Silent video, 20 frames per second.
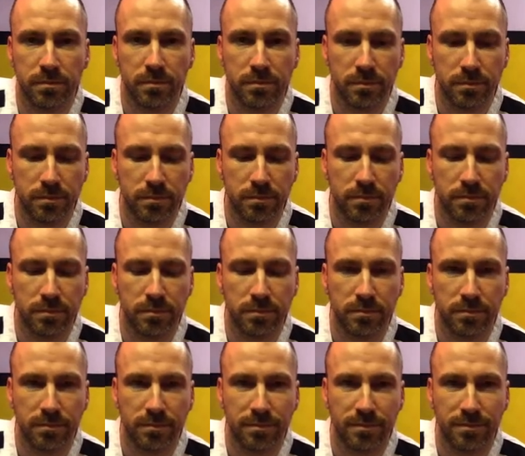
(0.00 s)

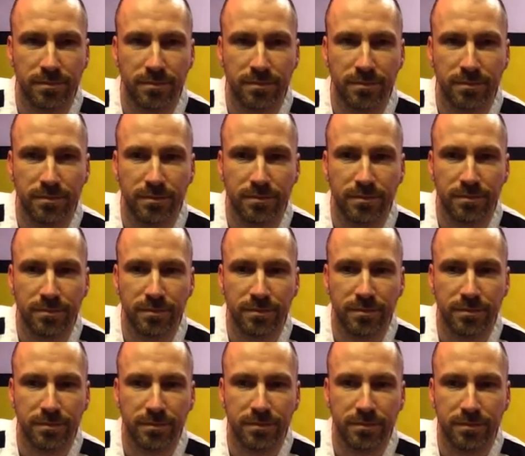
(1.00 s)

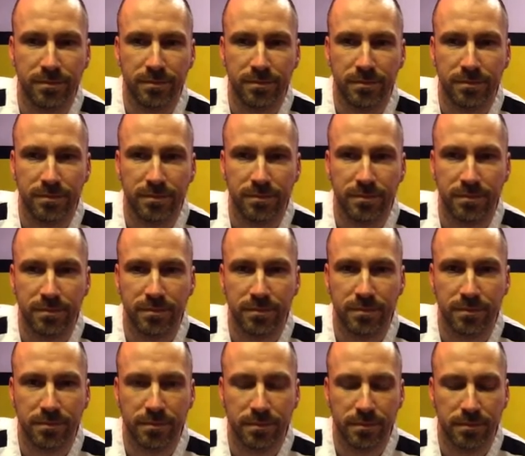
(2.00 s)

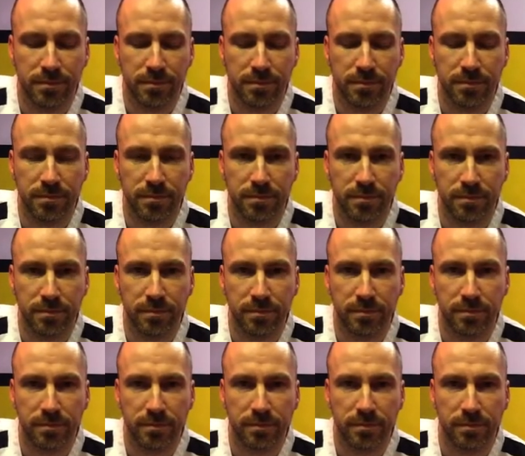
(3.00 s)

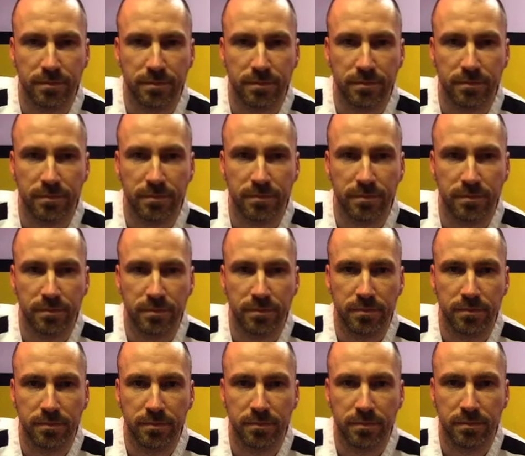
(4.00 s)

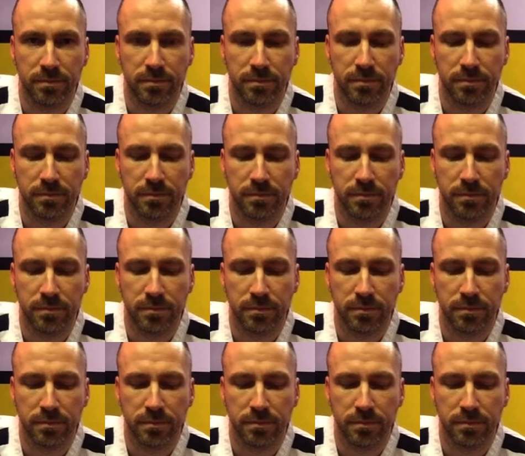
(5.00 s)
(silent)